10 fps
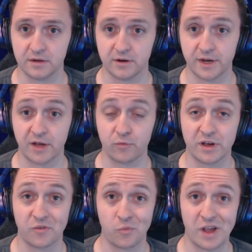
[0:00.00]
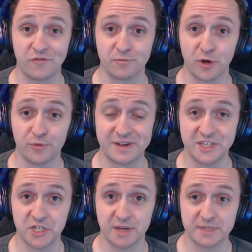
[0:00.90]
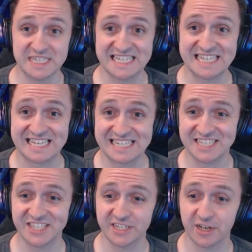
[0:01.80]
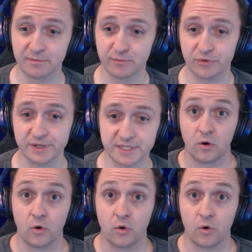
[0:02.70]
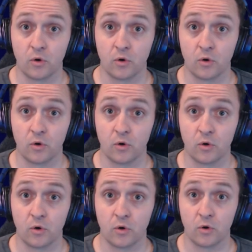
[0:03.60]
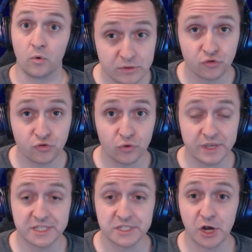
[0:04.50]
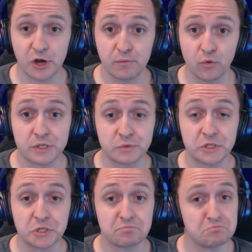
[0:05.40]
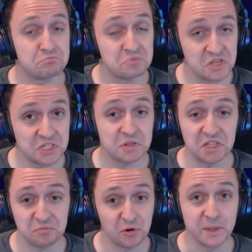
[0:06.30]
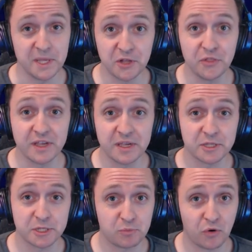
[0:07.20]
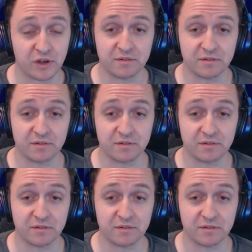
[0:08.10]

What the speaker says: All right, now we're away from home in the Champions League against the Young Boys. Oh, and it's a 0-0 draw against Young Boys, which is probably a good thing at this point.